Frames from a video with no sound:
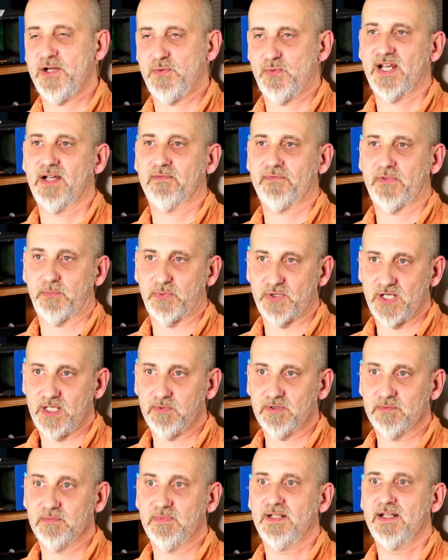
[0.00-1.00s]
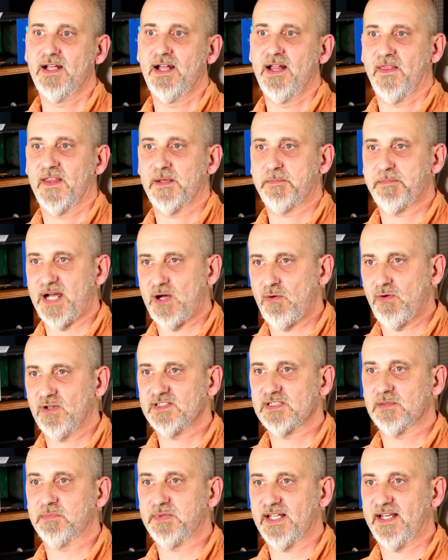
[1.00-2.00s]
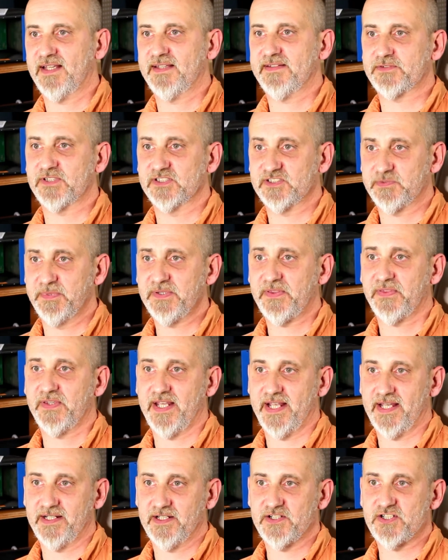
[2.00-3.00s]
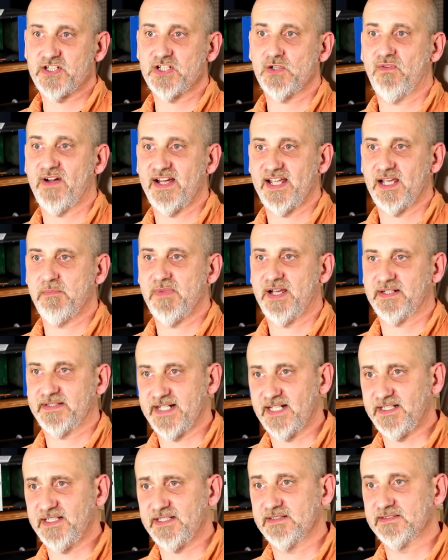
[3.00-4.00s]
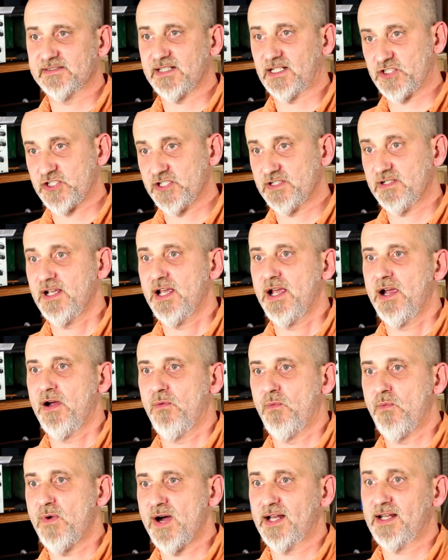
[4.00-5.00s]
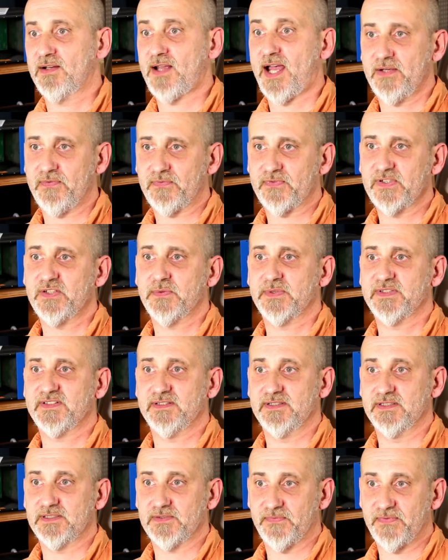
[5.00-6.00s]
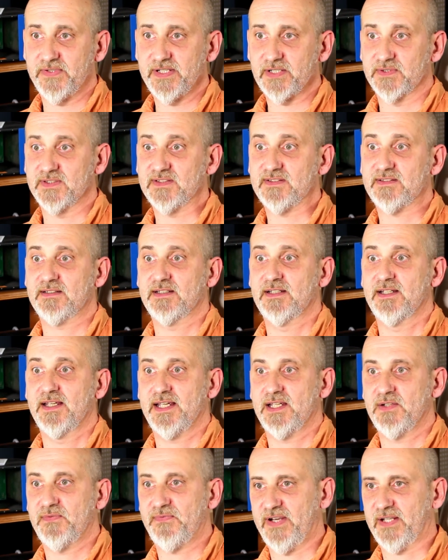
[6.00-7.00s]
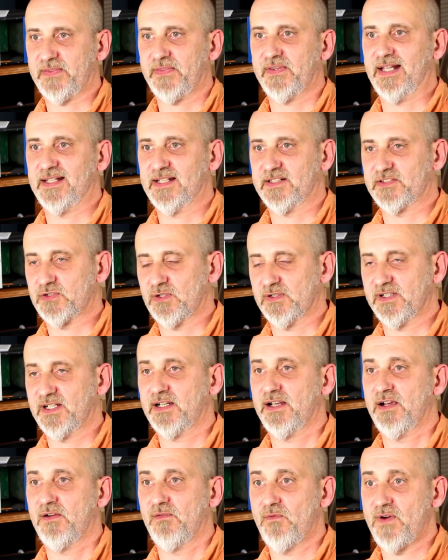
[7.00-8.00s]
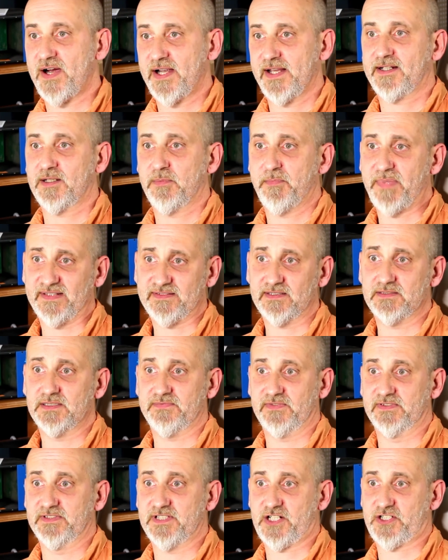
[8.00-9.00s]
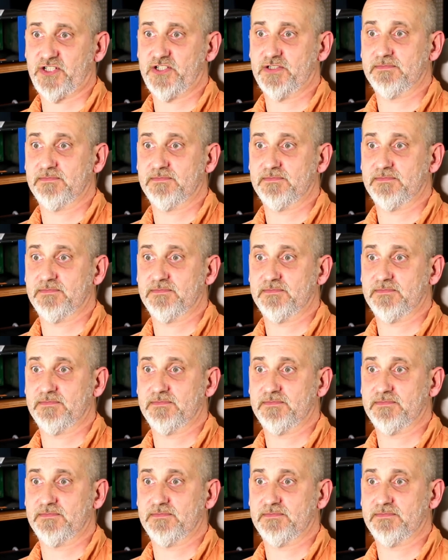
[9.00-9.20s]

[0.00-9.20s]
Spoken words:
we have the problem that power supplies transmit the energy via magnetic induction, while high-frequency interference affect the electronic via capacitive induction.